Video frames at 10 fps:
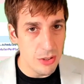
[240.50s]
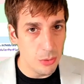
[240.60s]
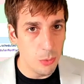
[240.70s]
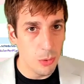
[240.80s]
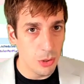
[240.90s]

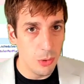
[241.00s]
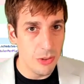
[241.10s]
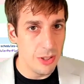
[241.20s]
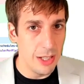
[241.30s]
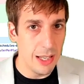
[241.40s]
we work with
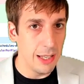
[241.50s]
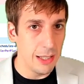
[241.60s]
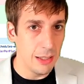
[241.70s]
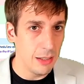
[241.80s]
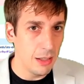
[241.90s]

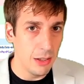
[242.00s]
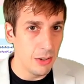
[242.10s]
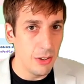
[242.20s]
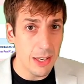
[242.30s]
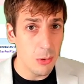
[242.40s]
today,
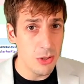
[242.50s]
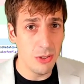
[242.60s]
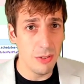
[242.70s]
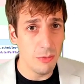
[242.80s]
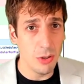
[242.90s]
languages
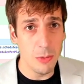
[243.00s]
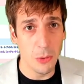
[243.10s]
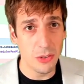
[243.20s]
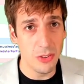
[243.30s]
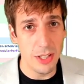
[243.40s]
and
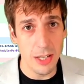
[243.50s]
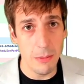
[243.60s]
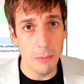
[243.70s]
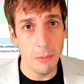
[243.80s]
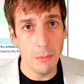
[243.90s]
frameworks
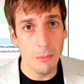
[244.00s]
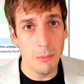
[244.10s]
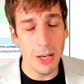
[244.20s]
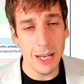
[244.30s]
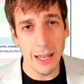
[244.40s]
team
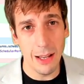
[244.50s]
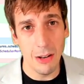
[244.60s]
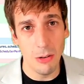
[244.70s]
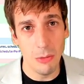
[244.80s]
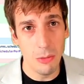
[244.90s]
may
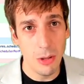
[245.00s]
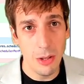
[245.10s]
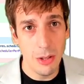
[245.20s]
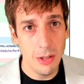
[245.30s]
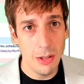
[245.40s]
have
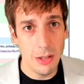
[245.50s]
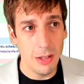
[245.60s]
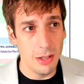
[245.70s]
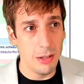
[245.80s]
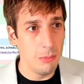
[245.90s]

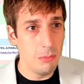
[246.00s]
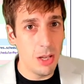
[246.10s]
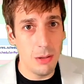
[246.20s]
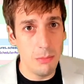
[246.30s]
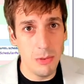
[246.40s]

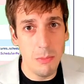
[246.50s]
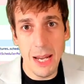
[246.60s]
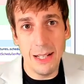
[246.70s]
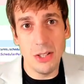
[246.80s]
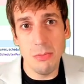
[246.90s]
the
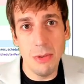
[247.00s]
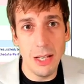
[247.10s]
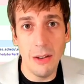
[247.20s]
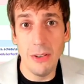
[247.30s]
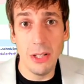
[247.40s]
management
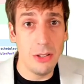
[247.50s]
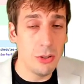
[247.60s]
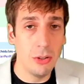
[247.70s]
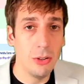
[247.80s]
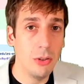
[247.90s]
of an
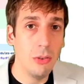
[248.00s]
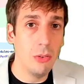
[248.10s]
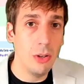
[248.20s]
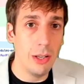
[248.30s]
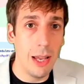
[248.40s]
internal
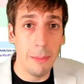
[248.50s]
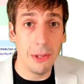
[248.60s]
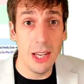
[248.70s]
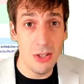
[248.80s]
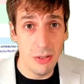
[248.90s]

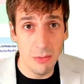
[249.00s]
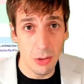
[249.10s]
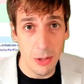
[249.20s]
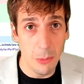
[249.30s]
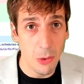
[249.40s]
application
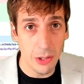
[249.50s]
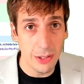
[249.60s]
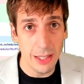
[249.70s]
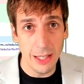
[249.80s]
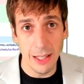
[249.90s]
framework
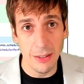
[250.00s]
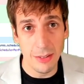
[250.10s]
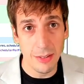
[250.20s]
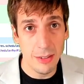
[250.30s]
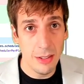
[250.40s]
that
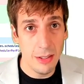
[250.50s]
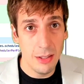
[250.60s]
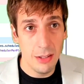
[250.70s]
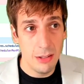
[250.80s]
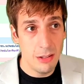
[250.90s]
has
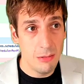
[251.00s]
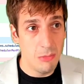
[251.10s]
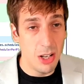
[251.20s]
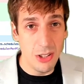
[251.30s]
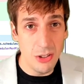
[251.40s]

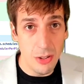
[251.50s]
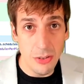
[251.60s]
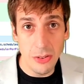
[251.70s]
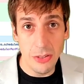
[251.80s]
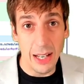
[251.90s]

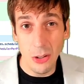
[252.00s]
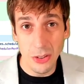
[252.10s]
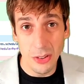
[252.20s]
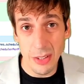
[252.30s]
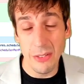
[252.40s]
hundreds,
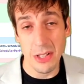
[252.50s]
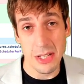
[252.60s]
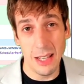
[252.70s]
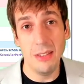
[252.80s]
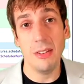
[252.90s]
thousands, even
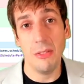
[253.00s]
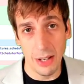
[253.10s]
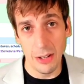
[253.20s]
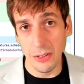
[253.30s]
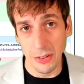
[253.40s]
tens of
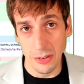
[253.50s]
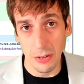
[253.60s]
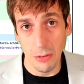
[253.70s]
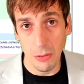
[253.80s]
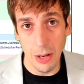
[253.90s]
thousands
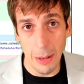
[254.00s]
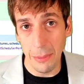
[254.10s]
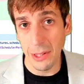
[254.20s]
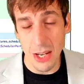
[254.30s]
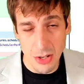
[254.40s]
of
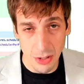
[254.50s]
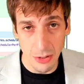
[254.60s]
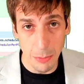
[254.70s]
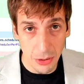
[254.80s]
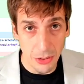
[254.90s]
applications
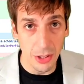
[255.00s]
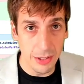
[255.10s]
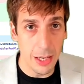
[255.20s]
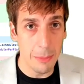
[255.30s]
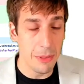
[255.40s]
built on
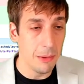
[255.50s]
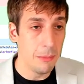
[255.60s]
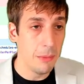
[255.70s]
top of them.